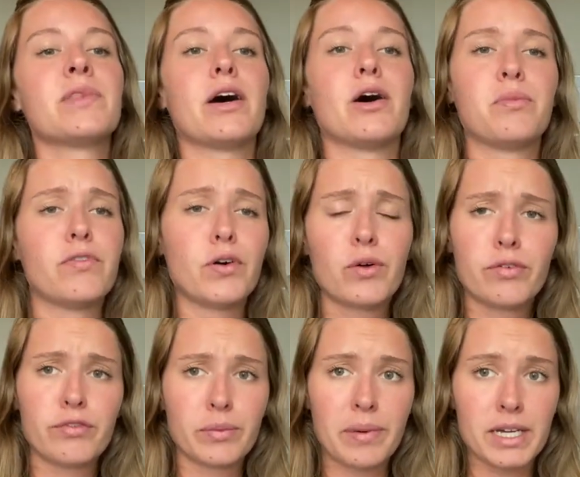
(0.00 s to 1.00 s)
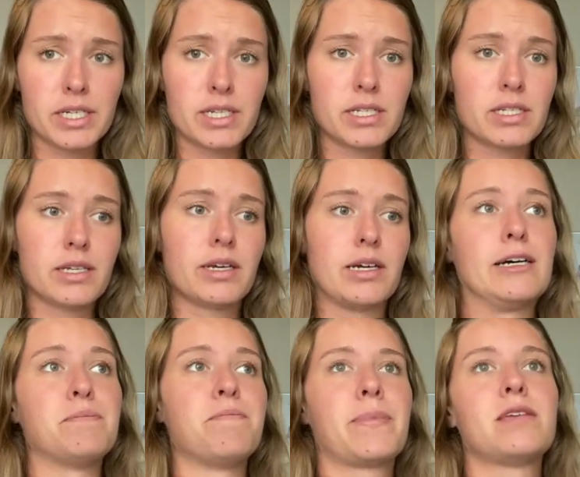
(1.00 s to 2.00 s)
helpful for patients
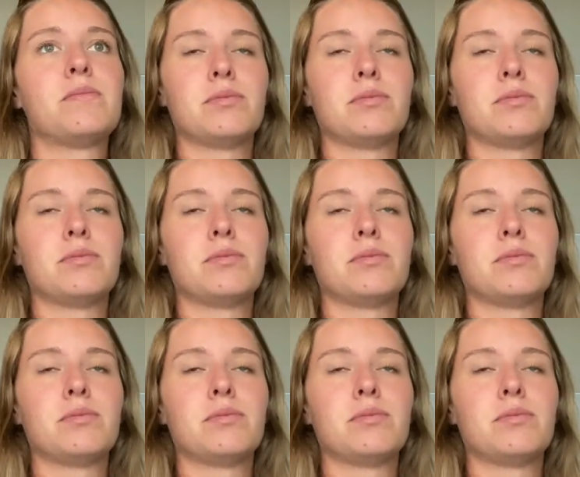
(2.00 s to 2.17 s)
to